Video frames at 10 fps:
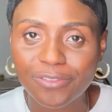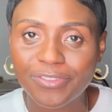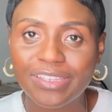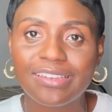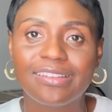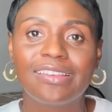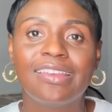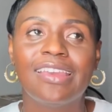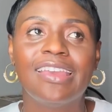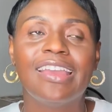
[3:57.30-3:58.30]
feed,
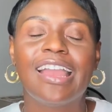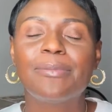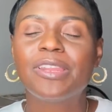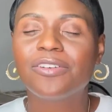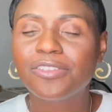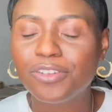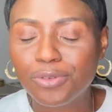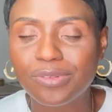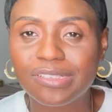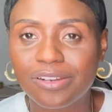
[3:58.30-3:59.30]
I mean, on the
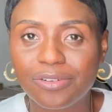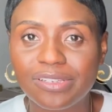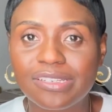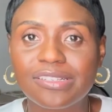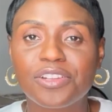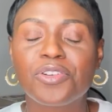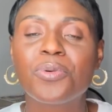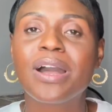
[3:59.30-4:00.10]
newsletter list, go